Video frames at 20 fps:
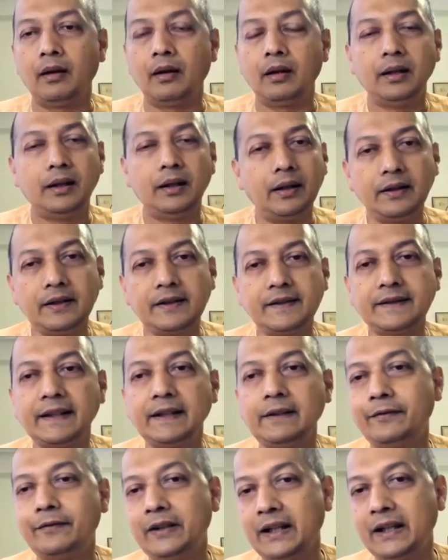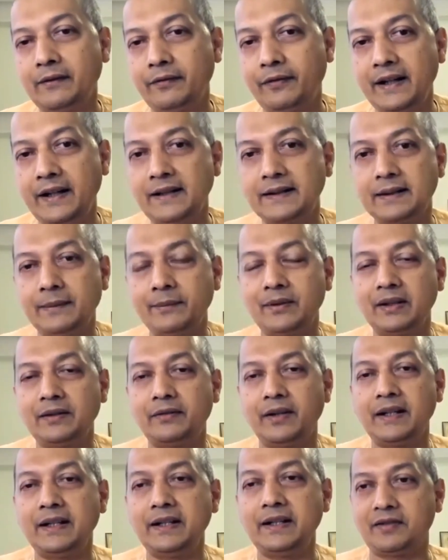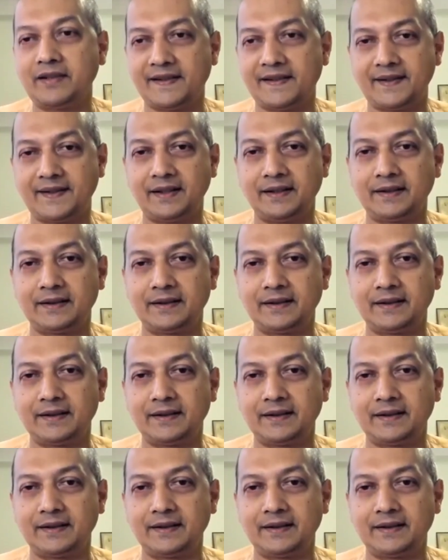Here itself, we can find something very interesting.